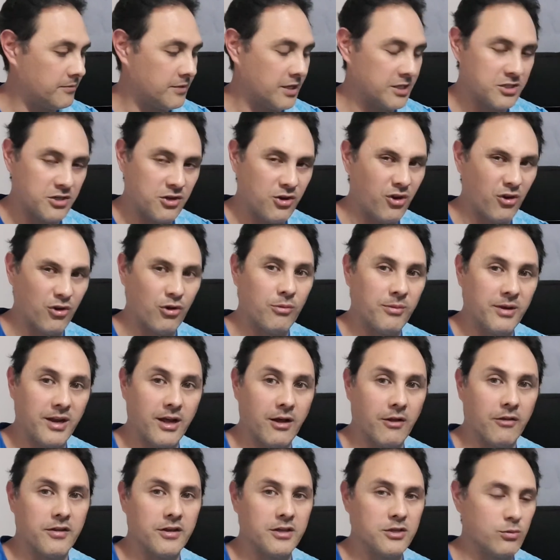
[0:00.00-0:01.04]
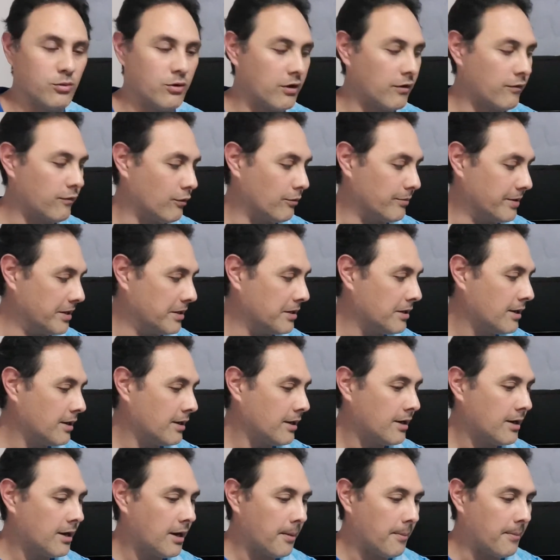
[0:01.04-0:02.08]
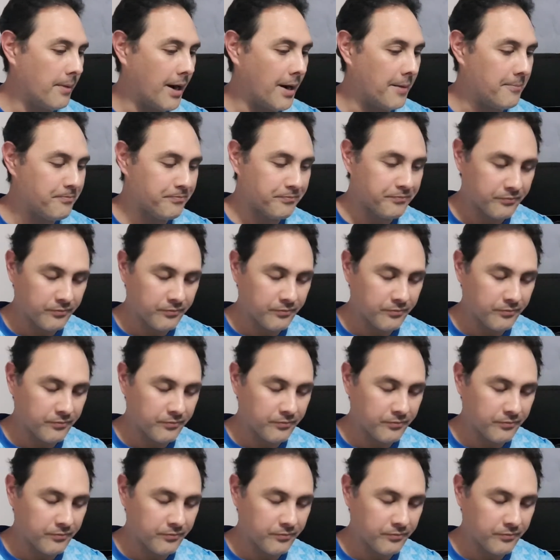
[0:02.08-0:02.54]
not normally how things work for me. But